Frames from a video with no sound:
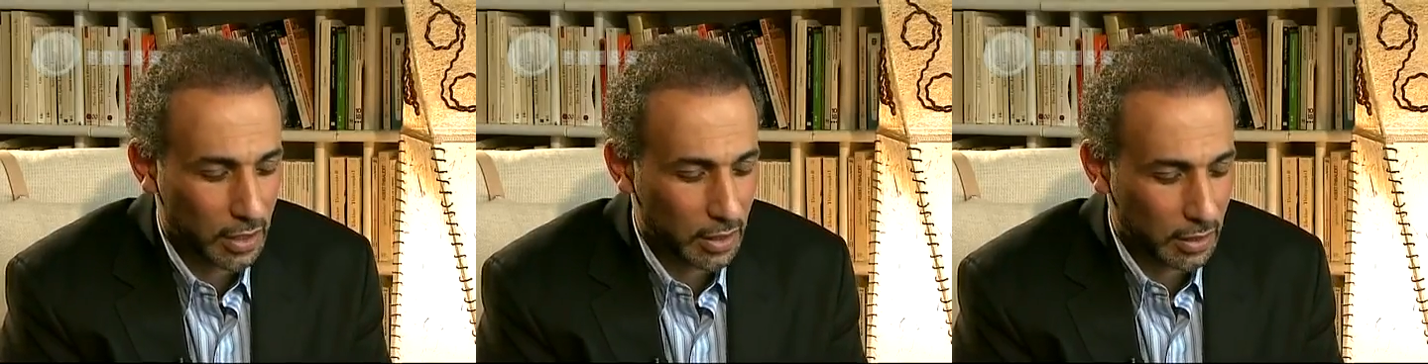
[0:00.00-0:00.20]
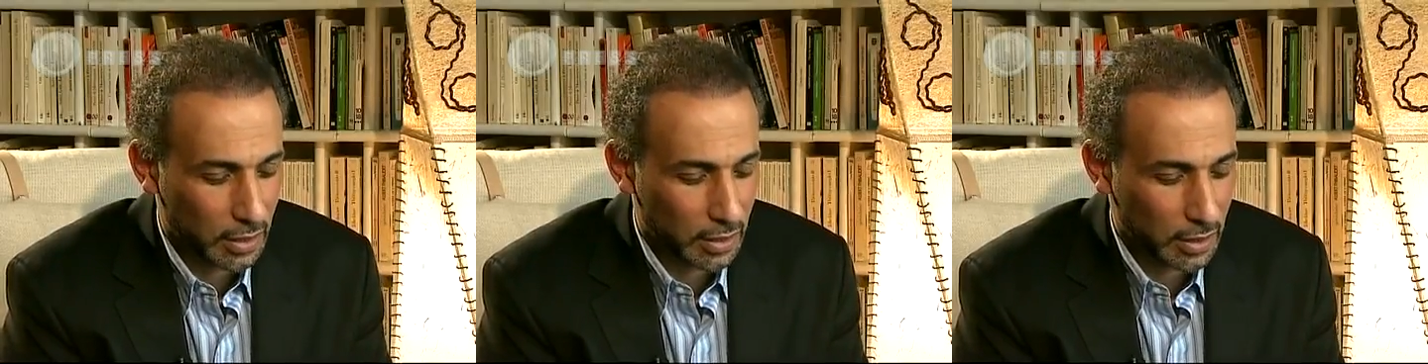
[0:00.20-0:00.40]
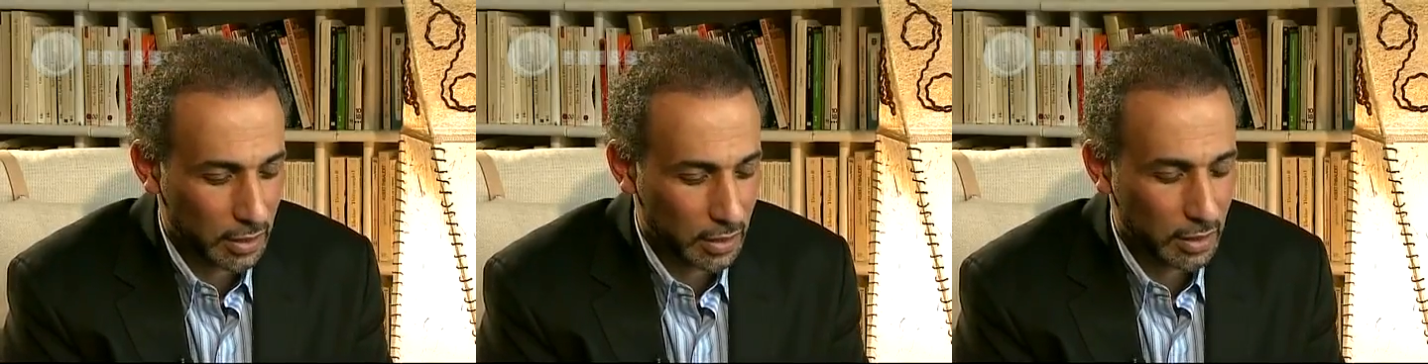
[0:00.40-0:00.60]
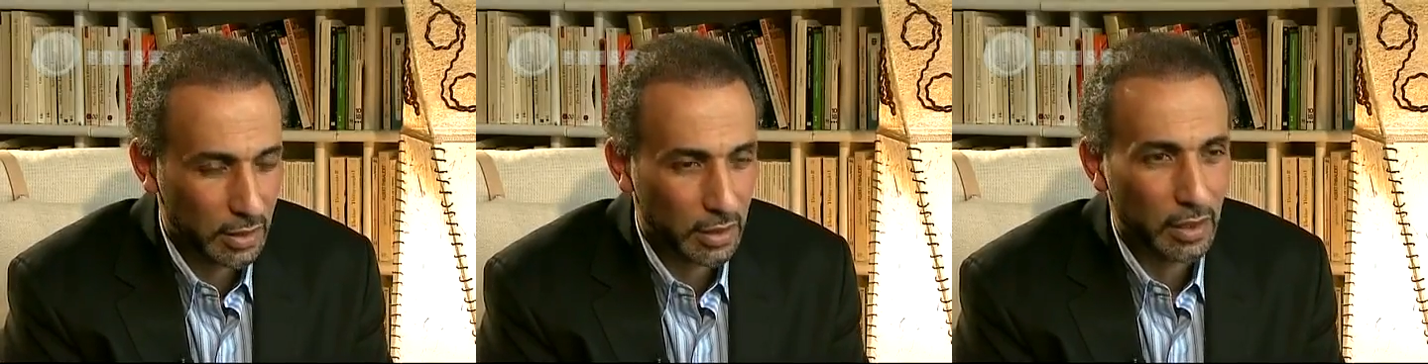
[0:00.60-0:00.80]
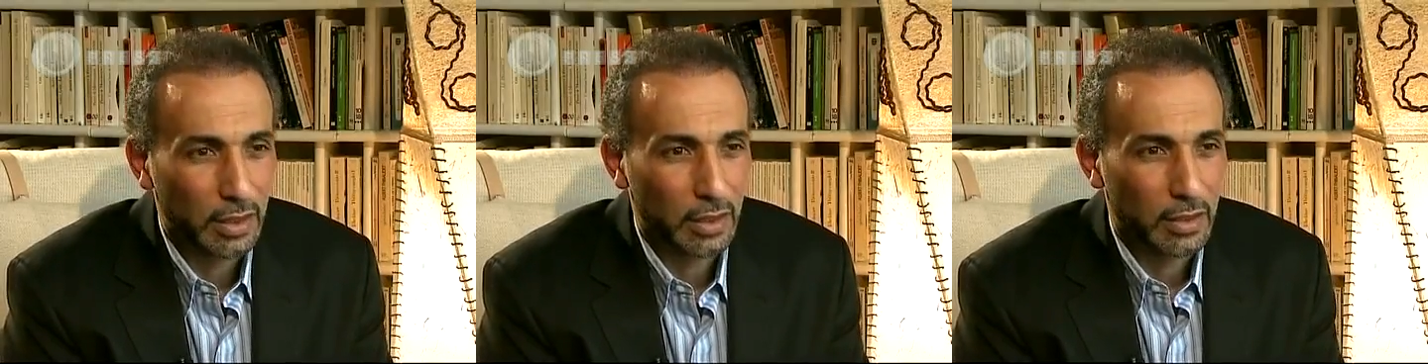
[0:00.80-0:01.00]

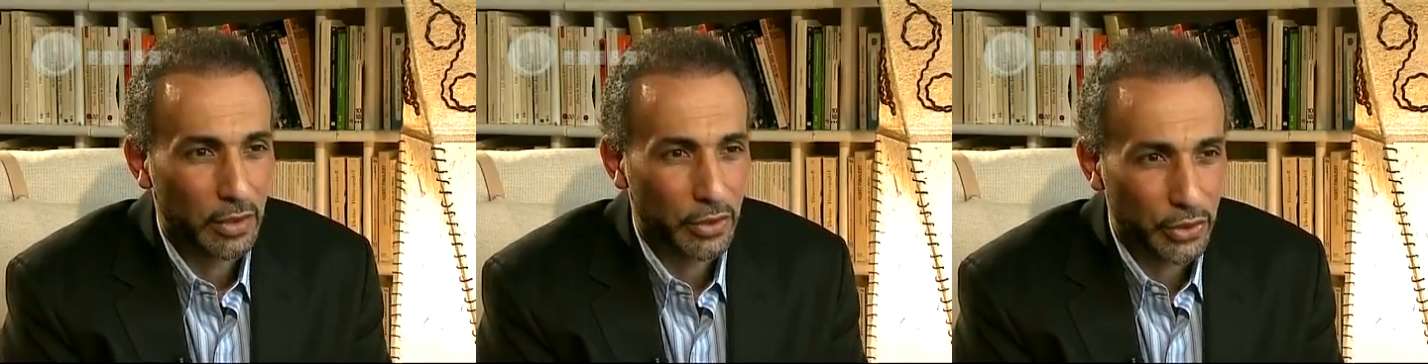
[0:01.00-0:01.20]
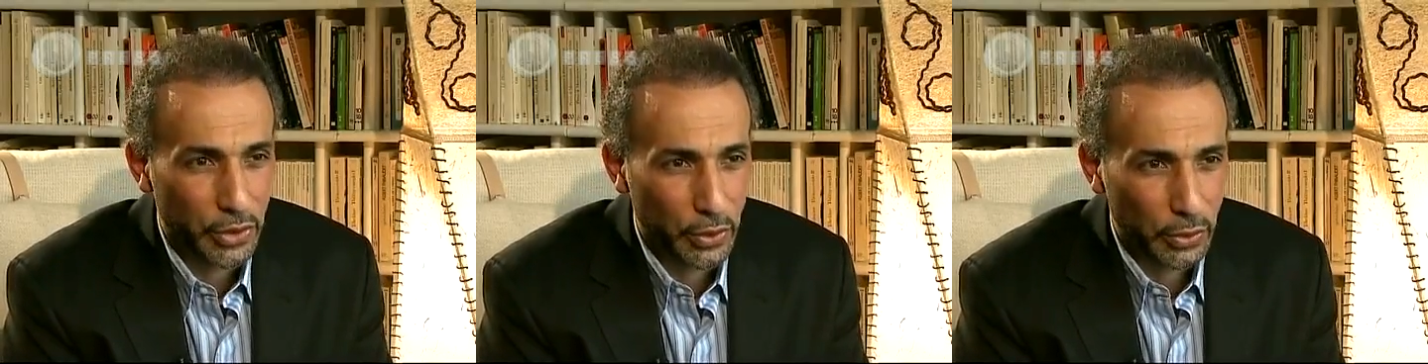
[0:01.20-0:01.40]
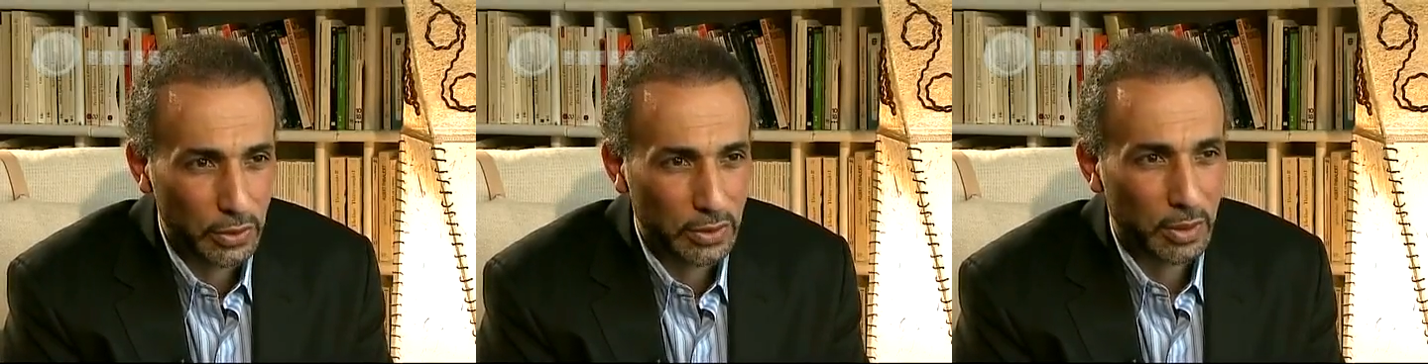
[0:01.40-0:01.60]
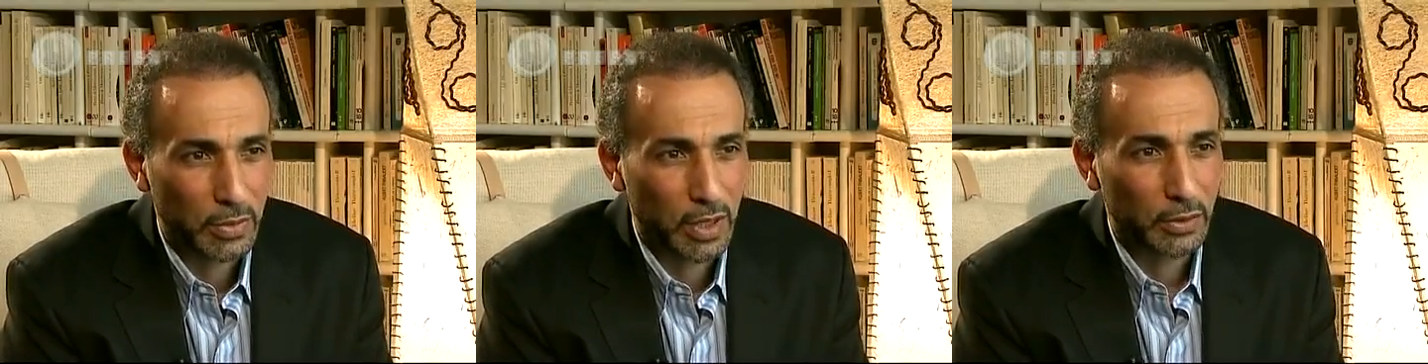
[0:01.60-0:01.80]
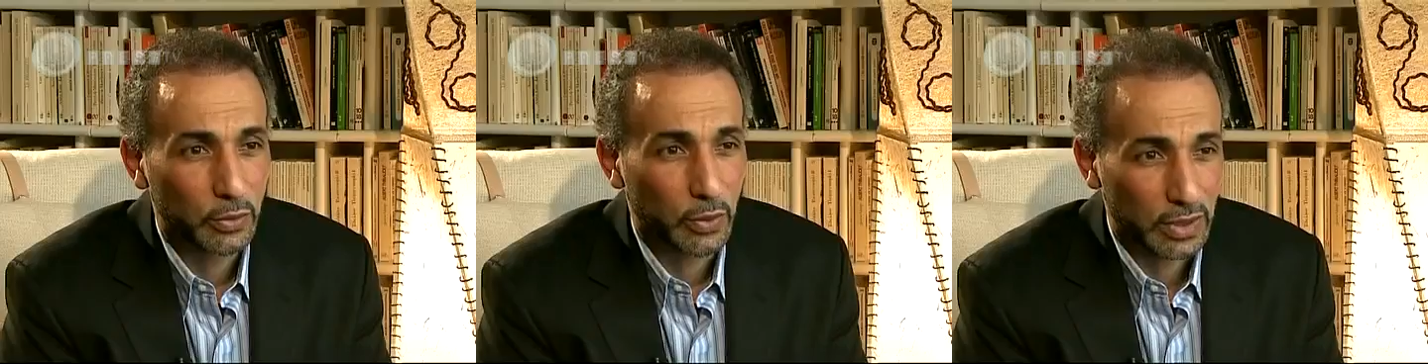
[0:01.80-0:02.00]
thought
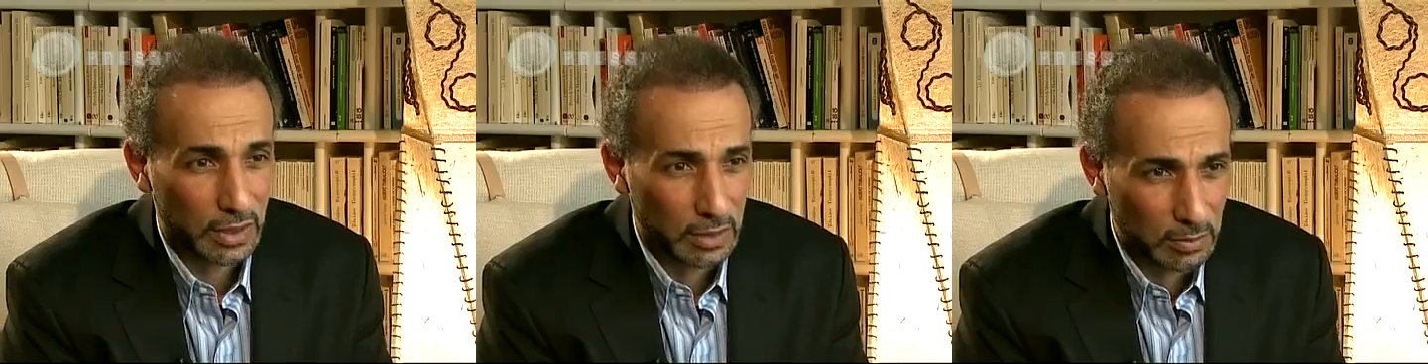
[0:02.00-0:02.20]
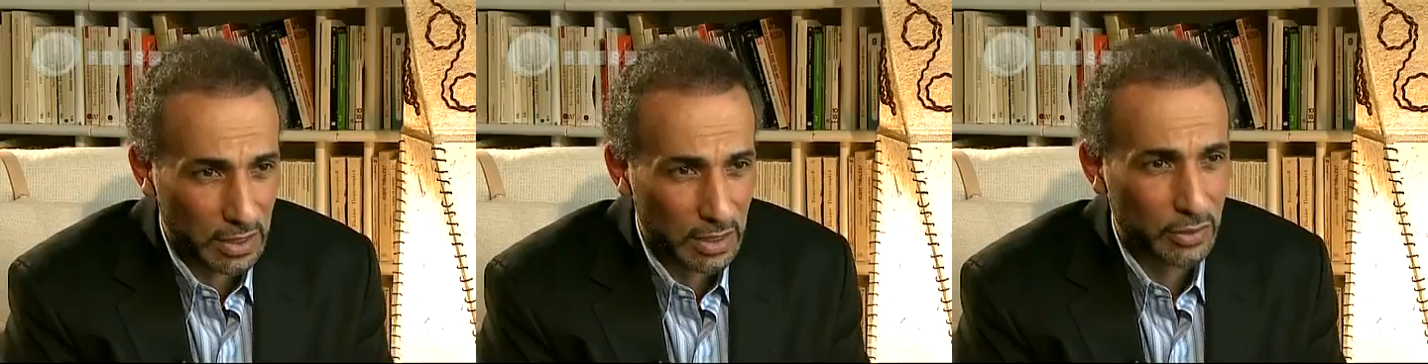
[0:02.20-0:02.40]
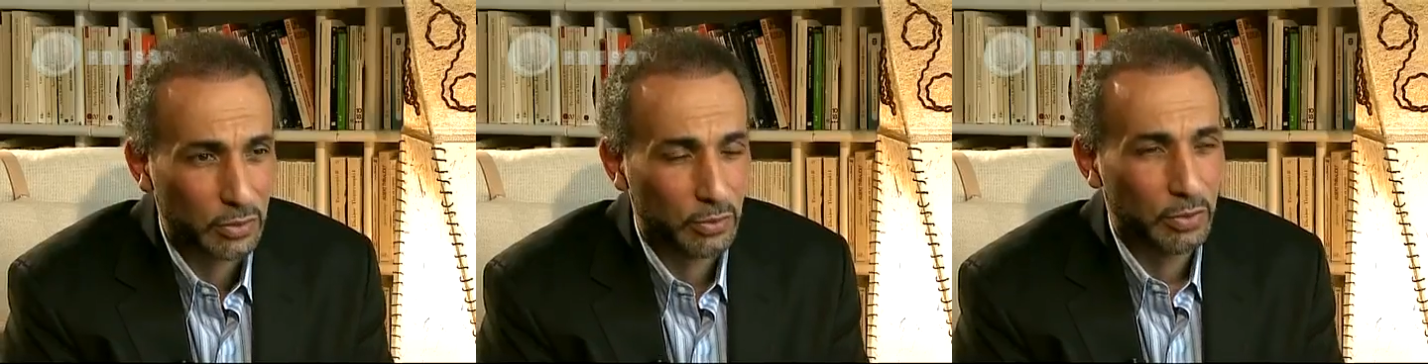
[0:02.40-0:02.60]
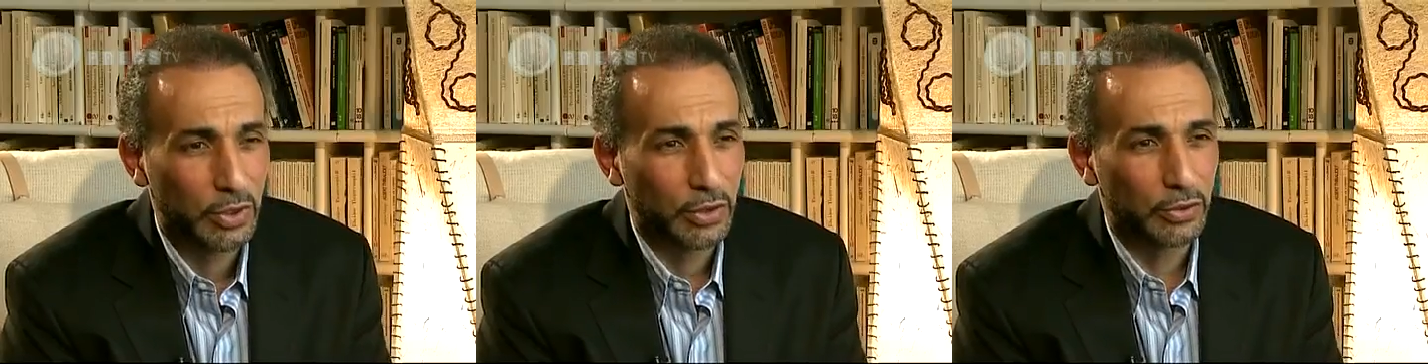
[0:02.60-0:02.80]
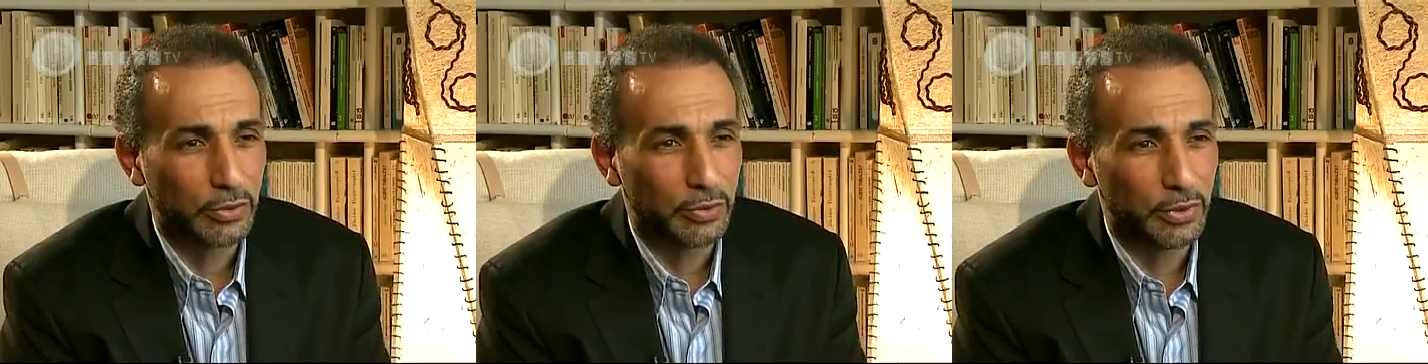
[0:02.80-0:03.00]
about what it means to be
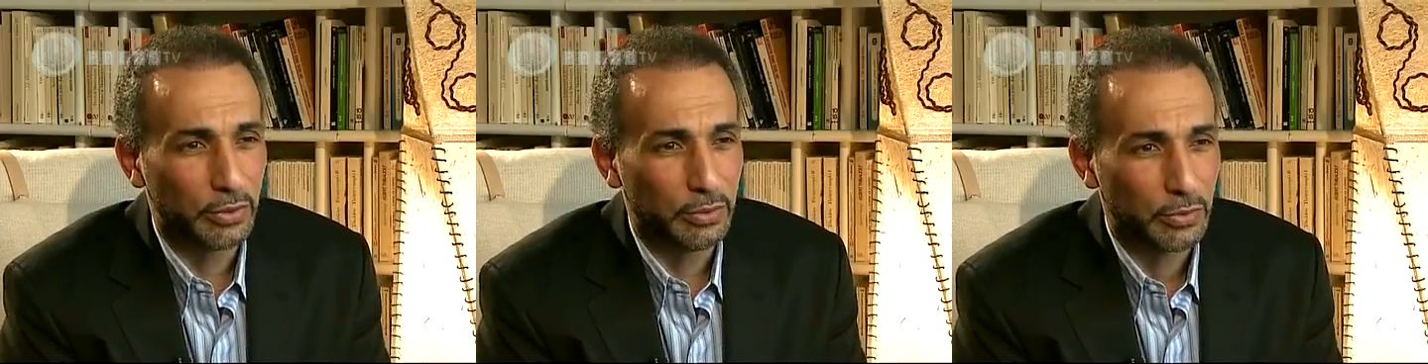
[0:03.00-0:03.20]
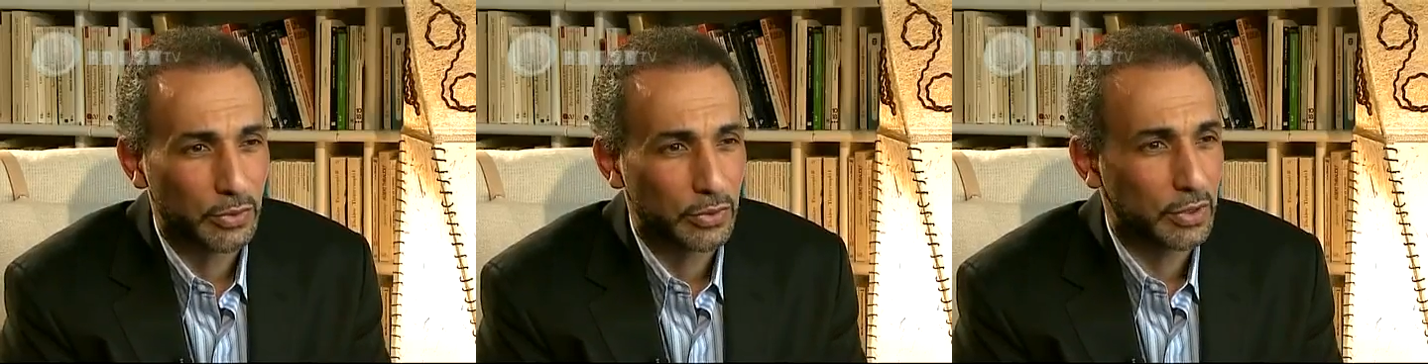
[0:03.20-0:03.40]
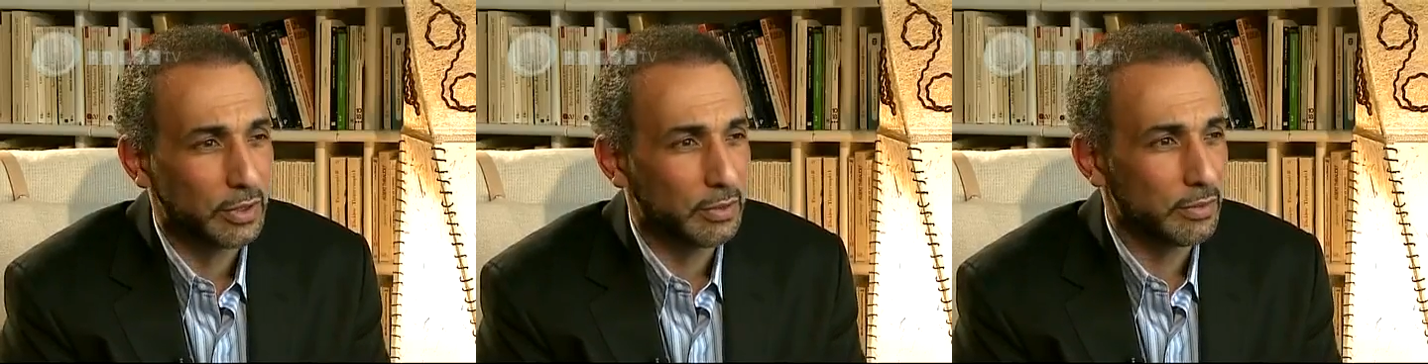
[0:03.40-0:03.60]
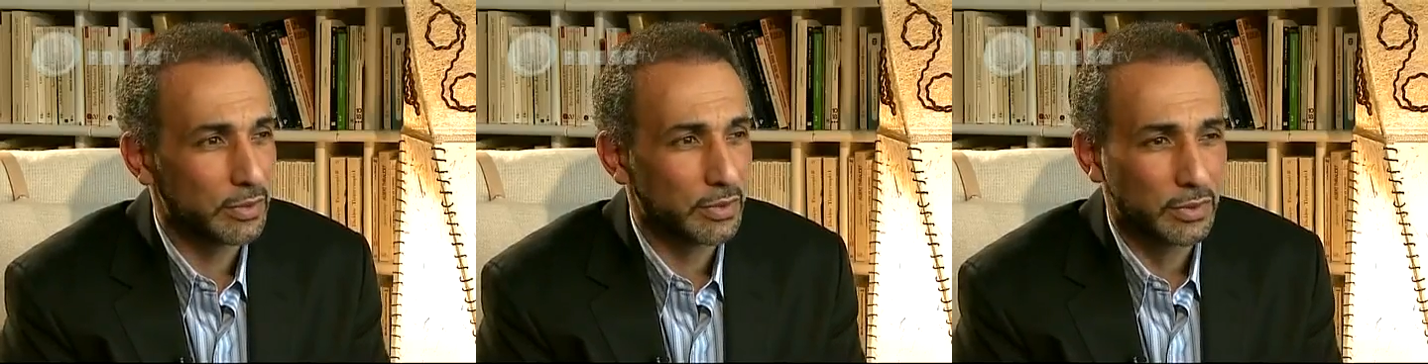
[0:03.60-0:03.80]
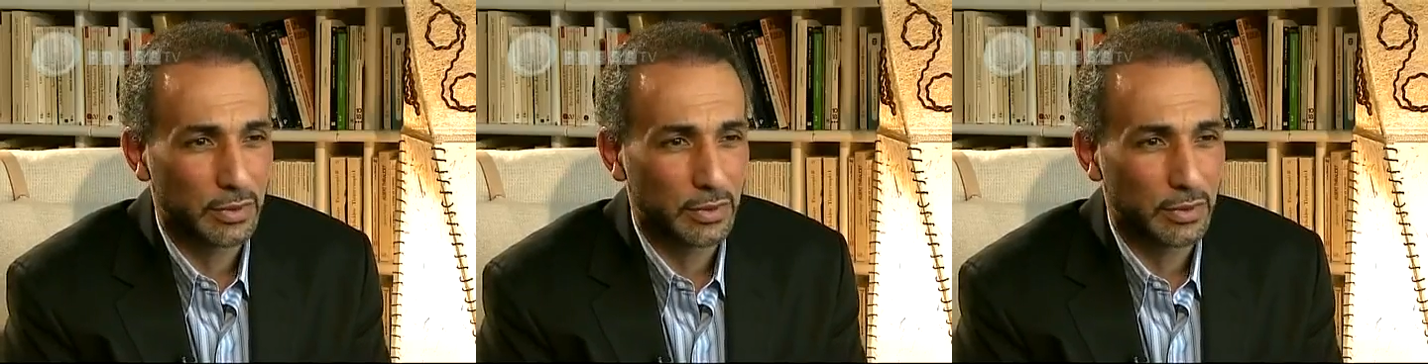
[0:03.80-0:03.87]
a European Muslims,